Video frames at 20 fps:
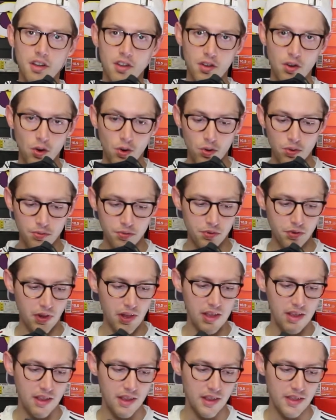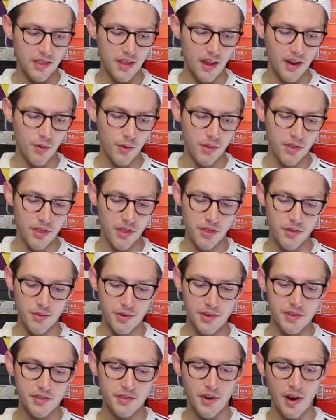gold flake in there with the
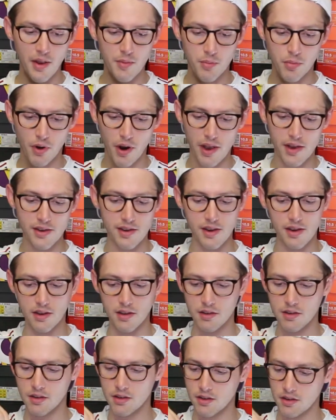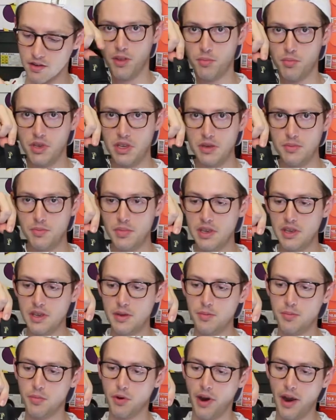3-stripe branding, the
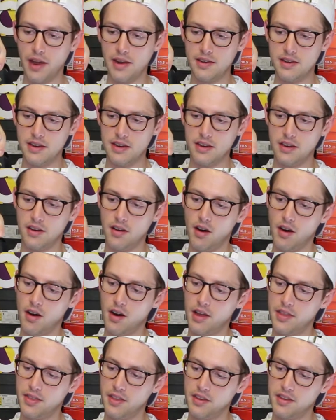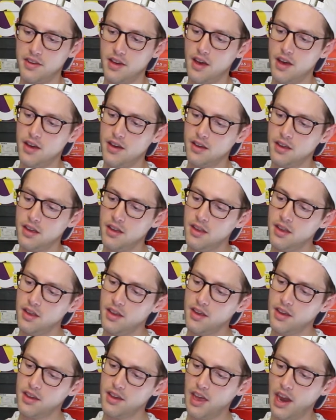PP branding on the tongue,
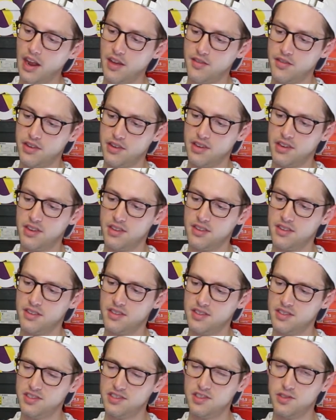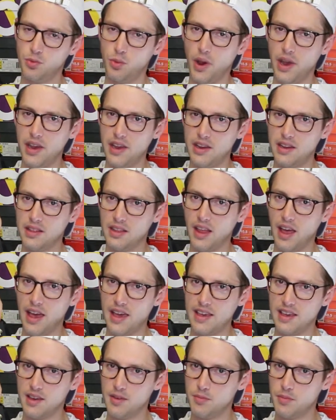kind of a
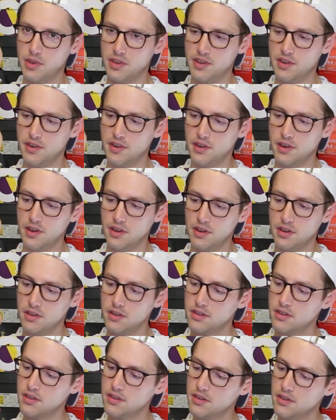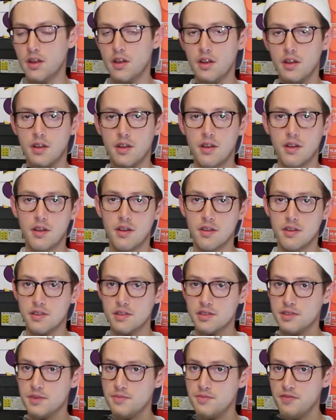suede-like material.
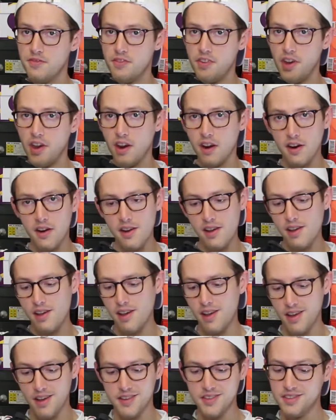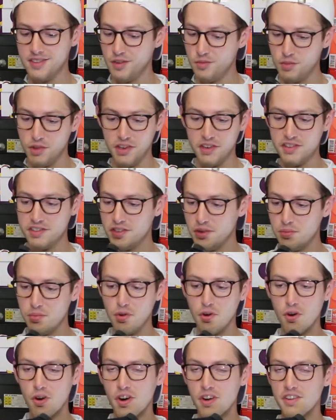Some very similar
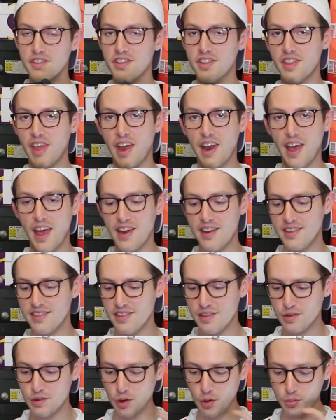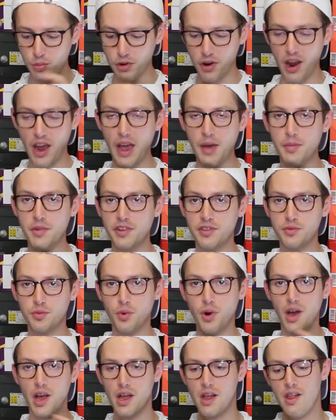support to that Adizero Prime as
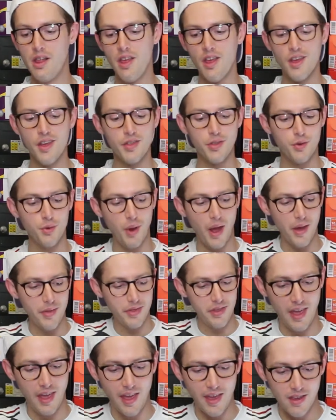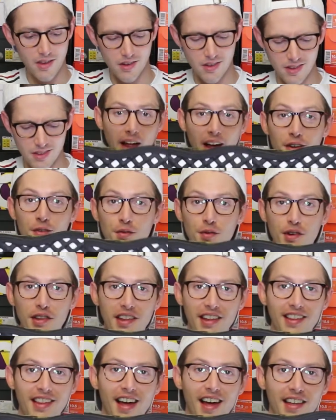well throughout ankle. I
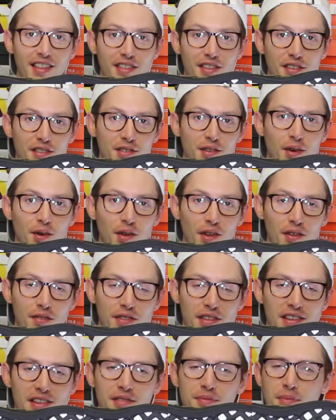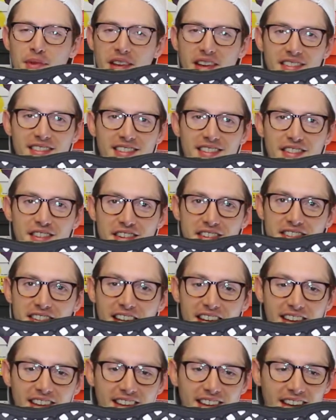really like the sole of these because it looks
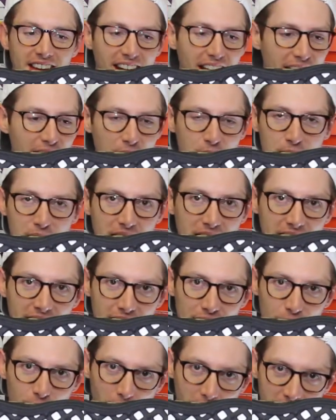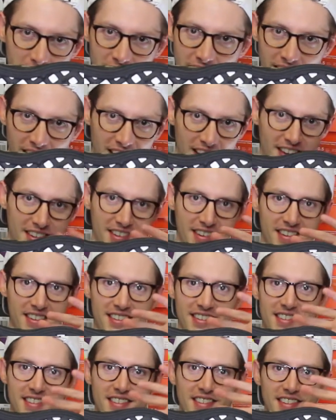like an NMD, right?
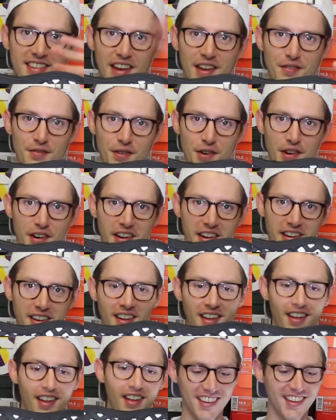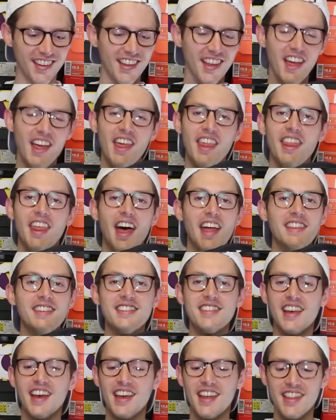Just inverted. That
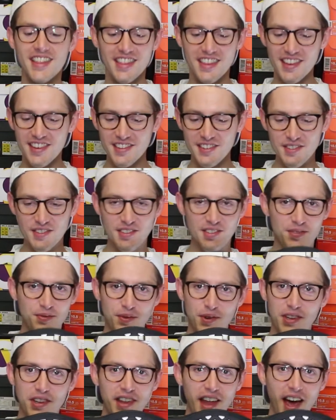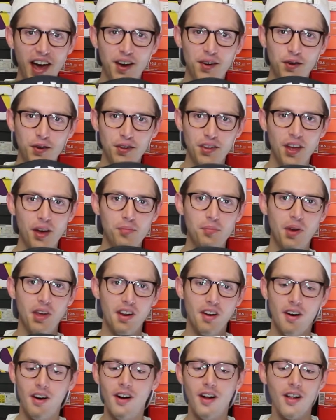said, this will not hold up
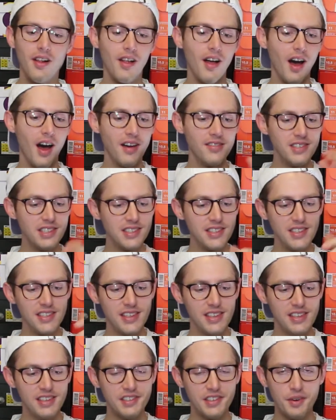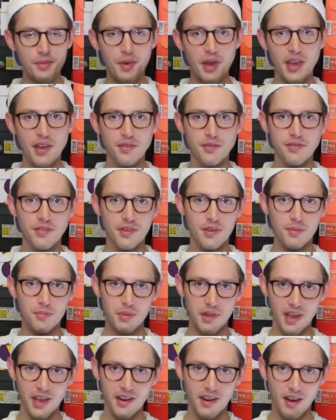at all. Obviously, these are made for
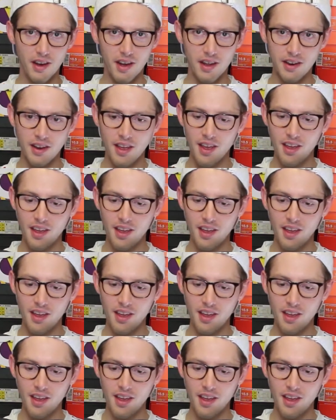playing on